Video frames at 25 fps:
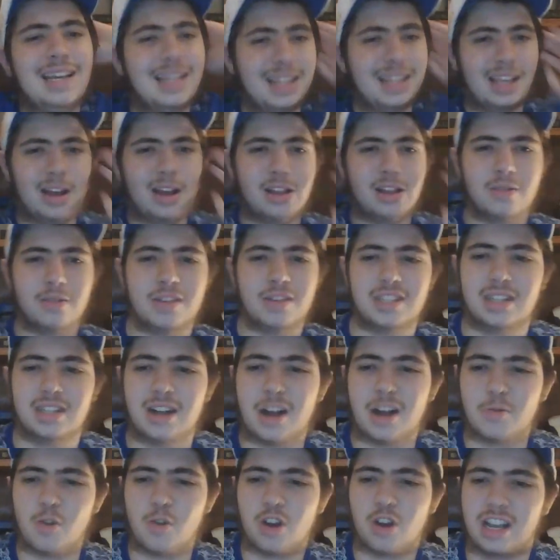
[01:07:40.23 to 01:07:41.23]
and the only reason
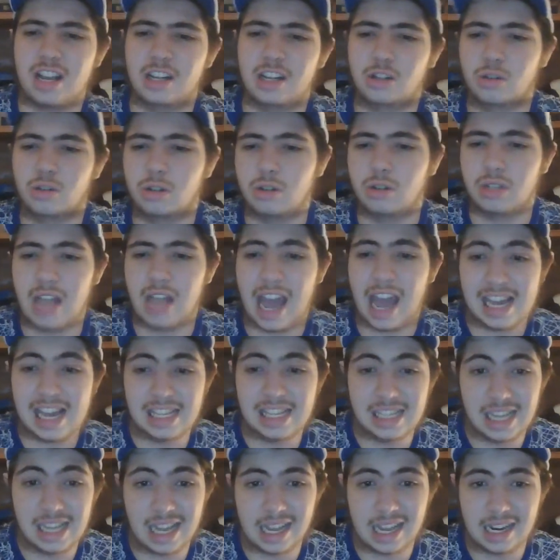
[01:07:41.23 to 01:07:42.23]
I'd want to introduce
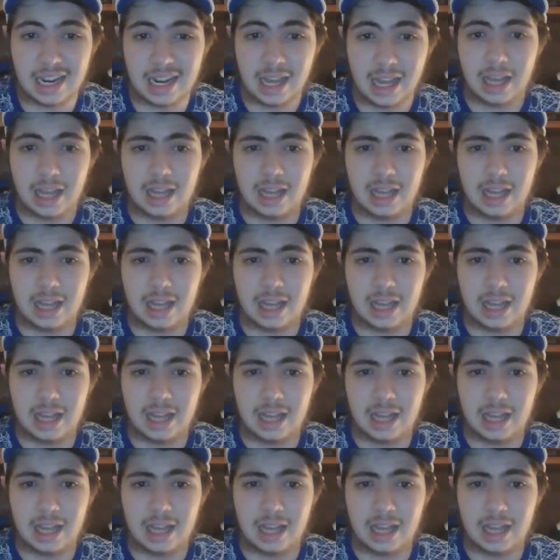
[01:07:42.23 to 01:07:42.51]
18